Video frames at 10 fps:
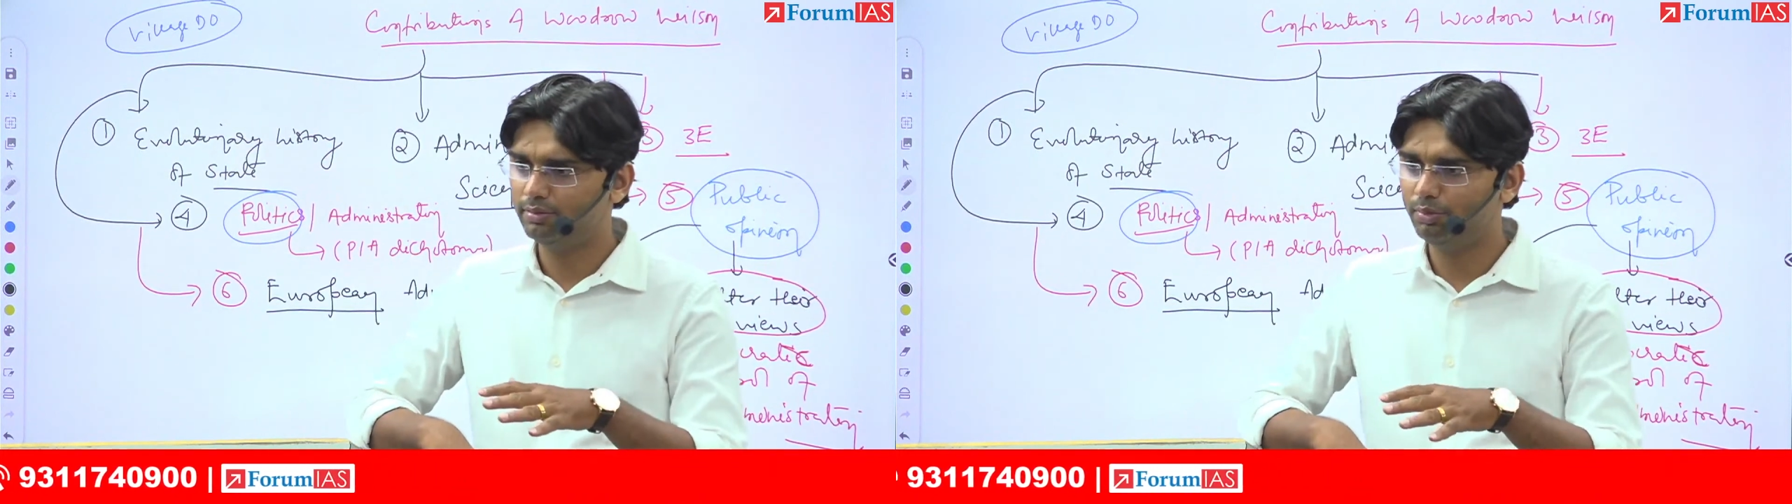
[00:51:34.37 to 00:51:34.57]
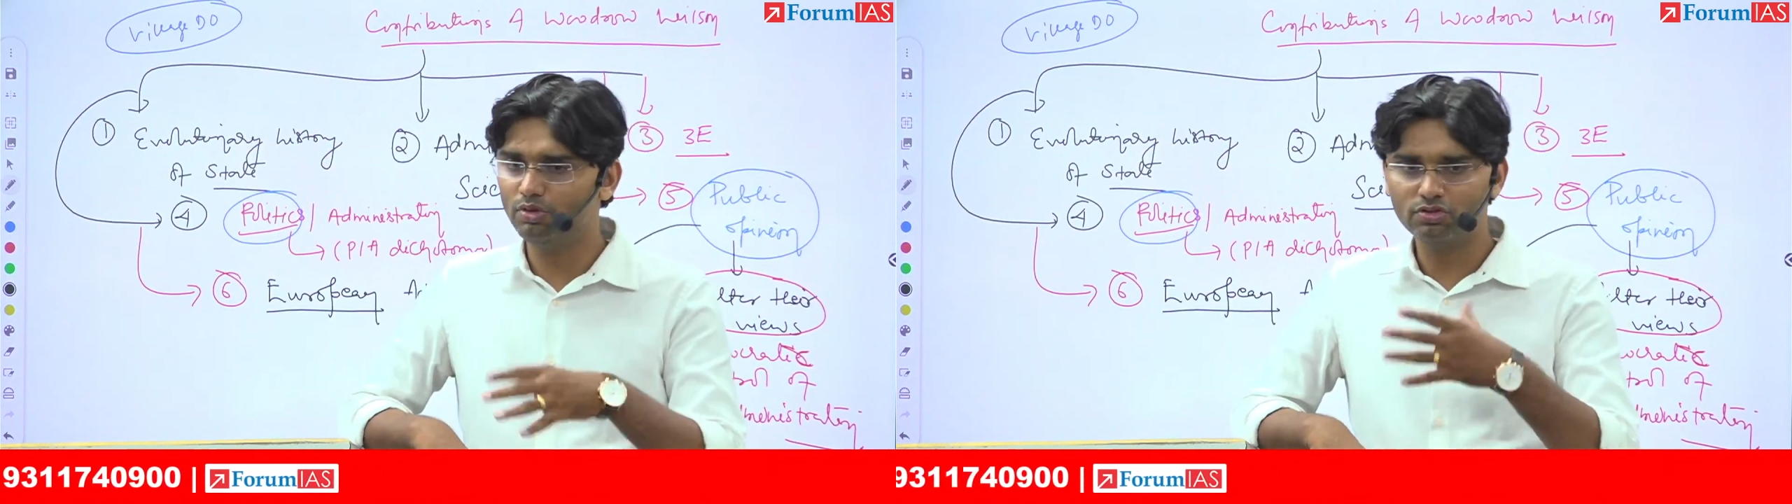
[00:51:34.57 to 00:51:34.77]

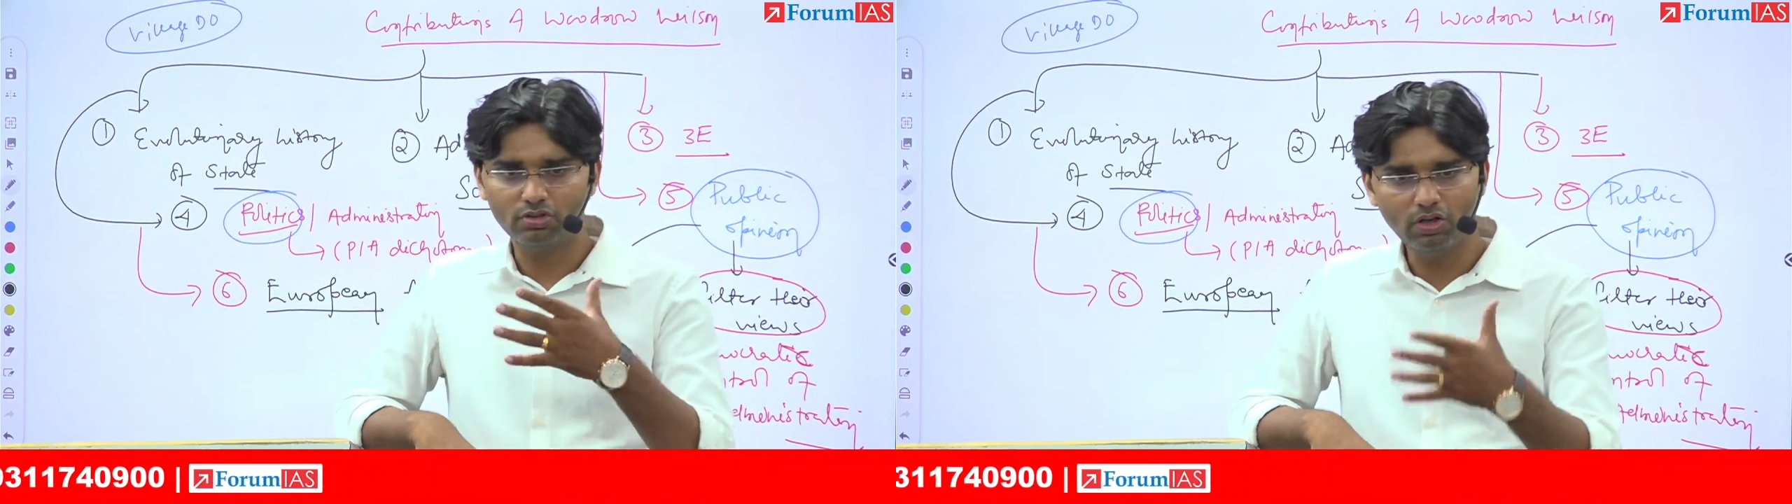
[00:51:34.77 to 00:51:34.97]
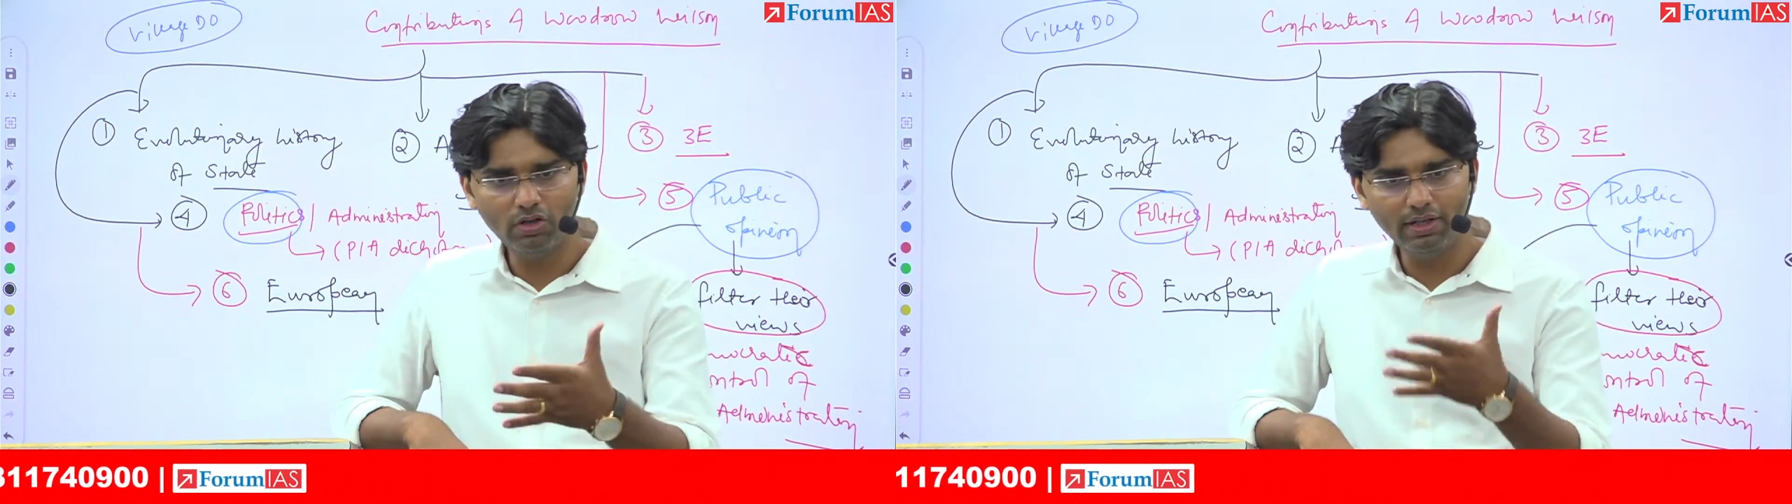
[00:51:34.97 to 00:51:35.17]
because
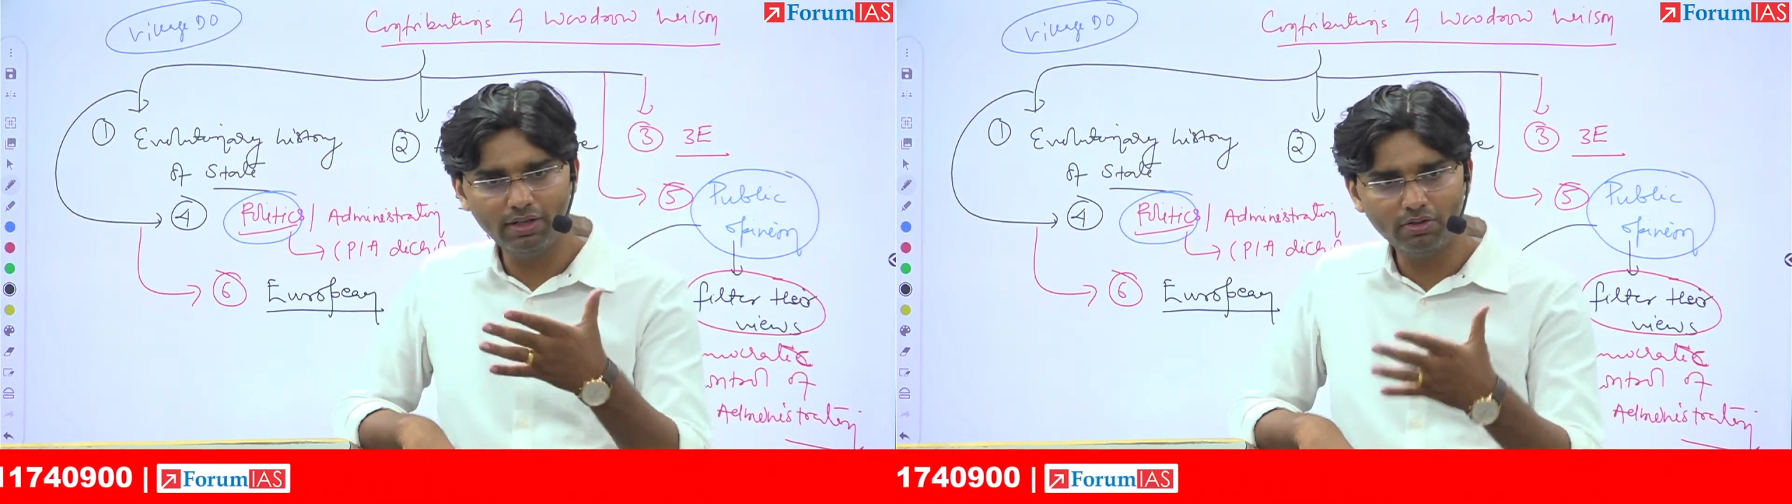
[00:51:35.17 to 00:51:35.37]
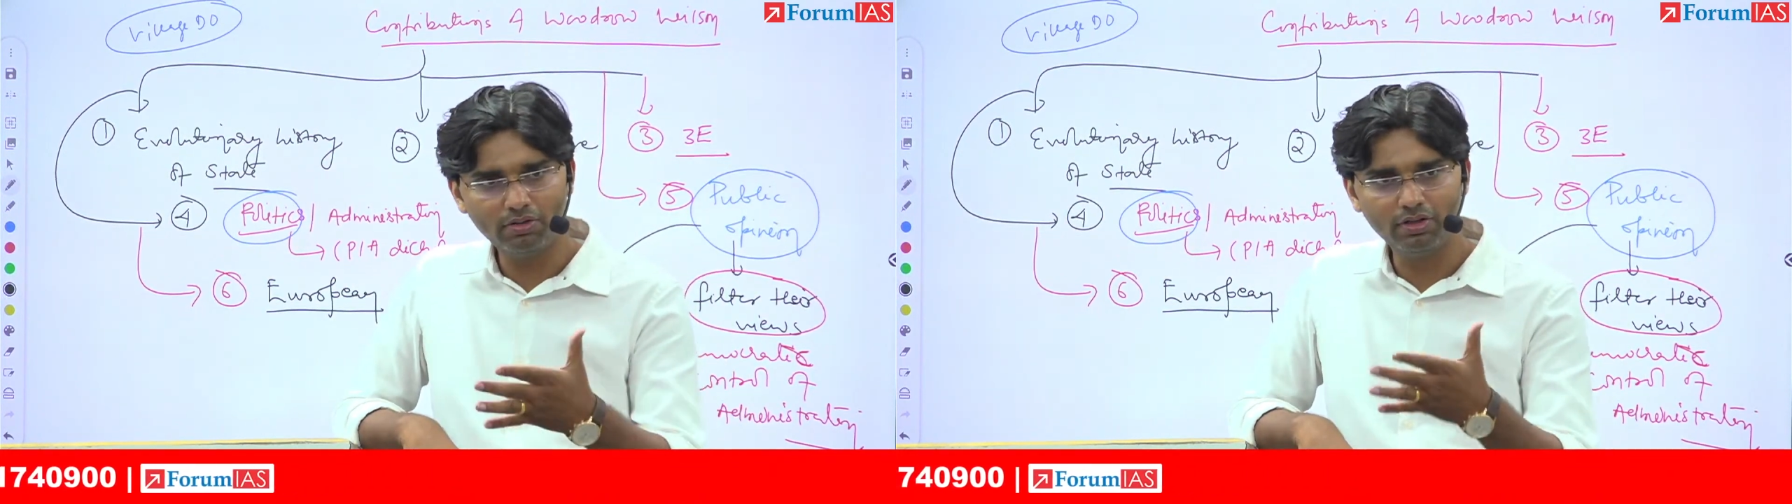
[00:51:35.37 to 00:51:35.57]
law
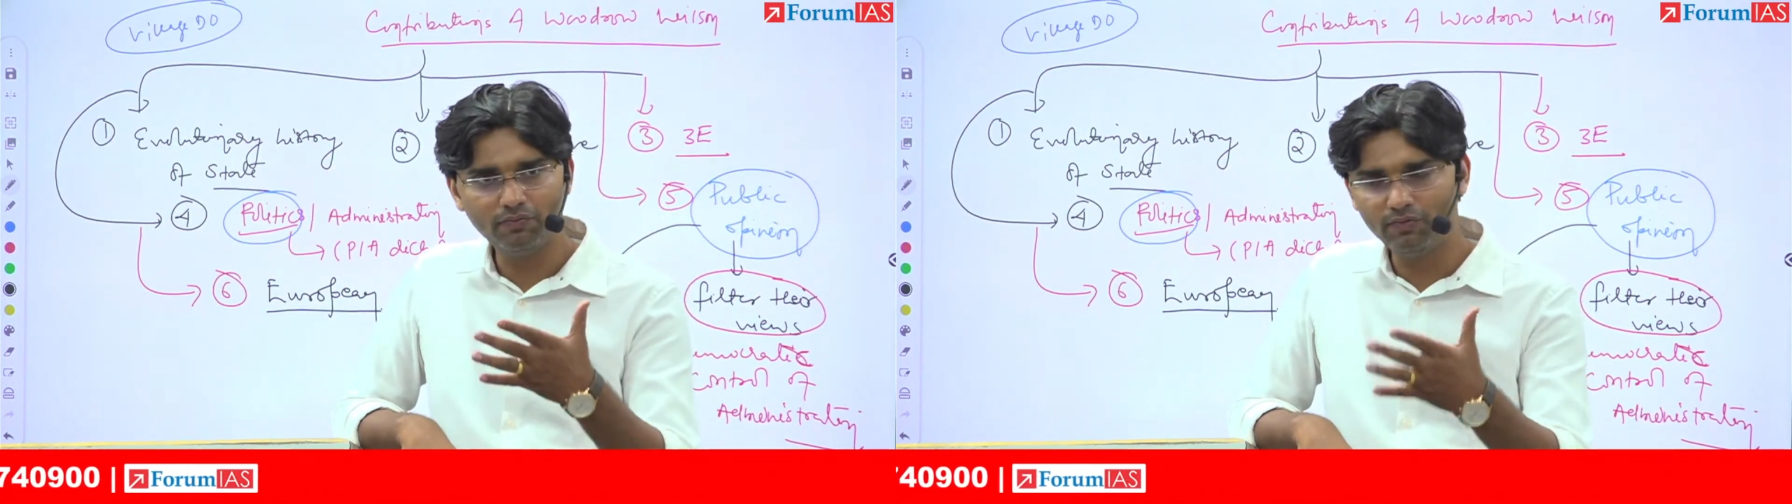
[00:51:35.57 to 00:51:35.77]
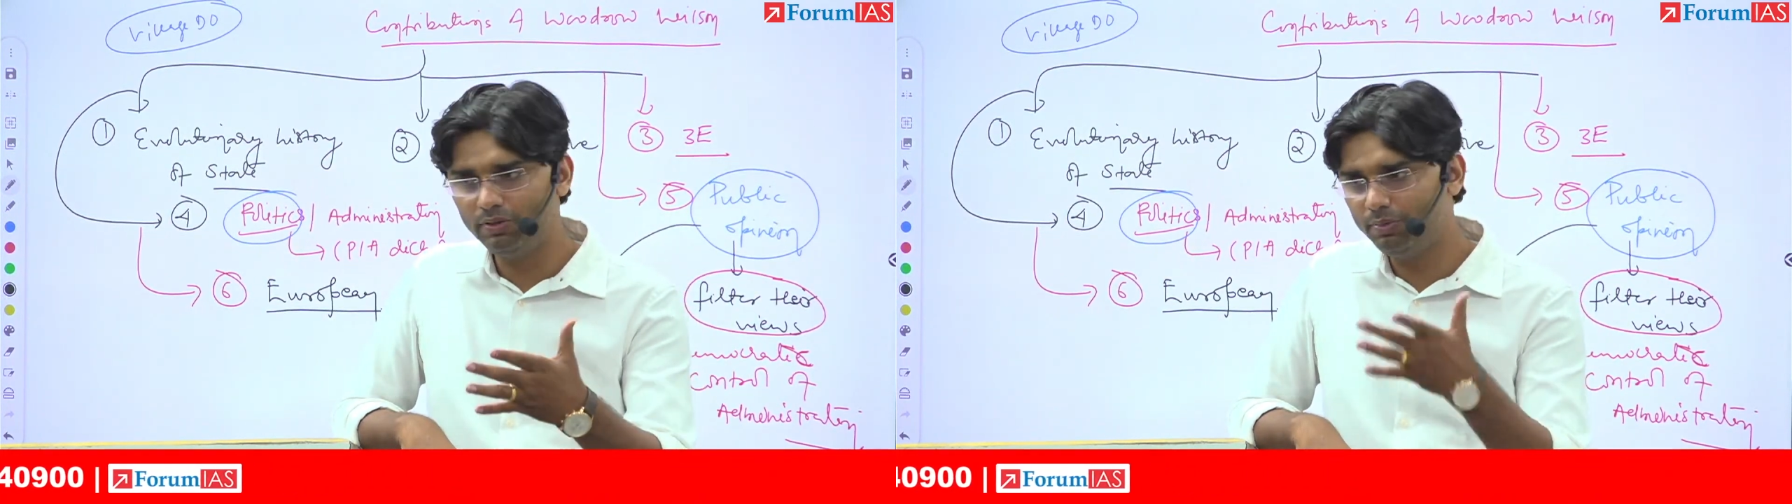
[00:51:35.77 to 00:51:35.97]
and order
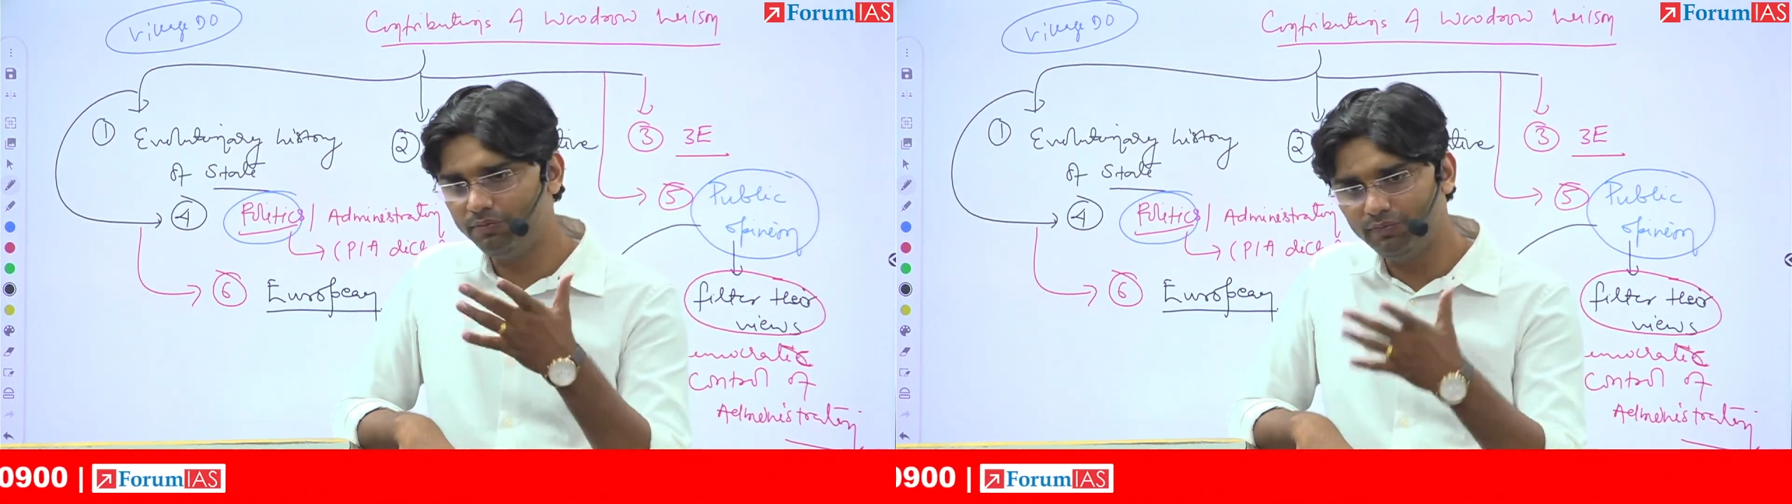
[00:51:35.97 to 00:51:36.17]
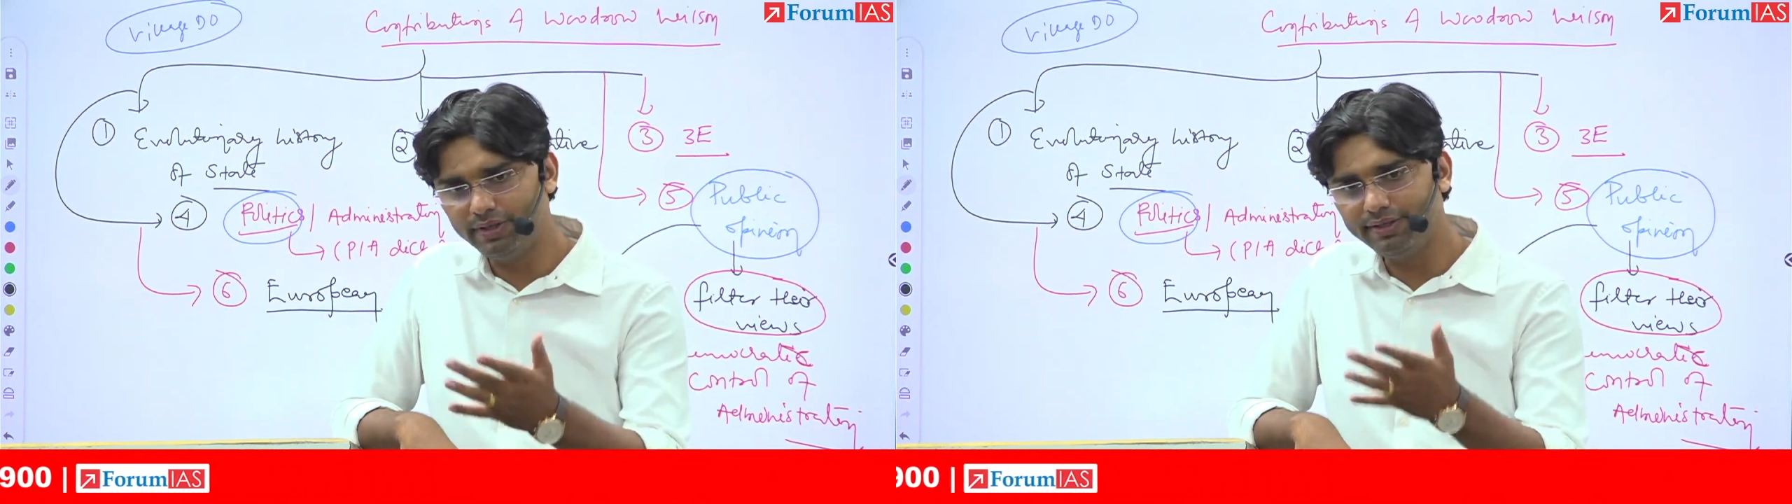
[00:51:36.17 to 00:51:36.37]
will be
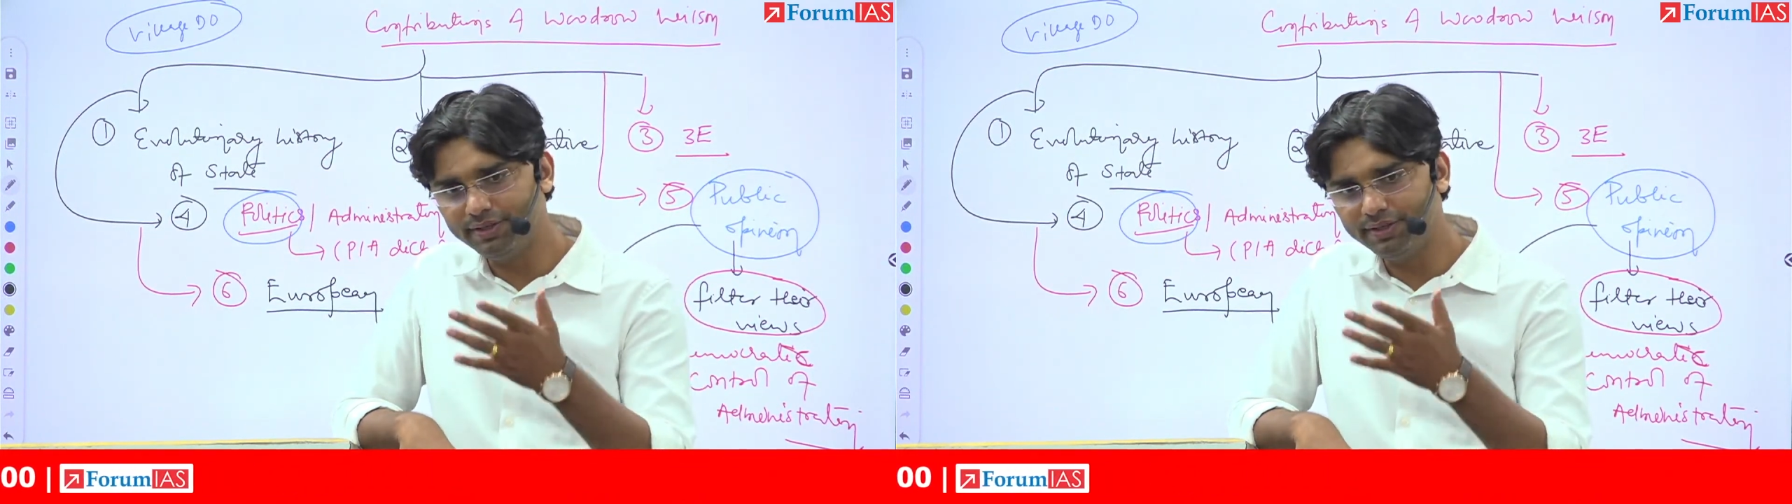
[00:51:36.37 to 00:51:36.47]
very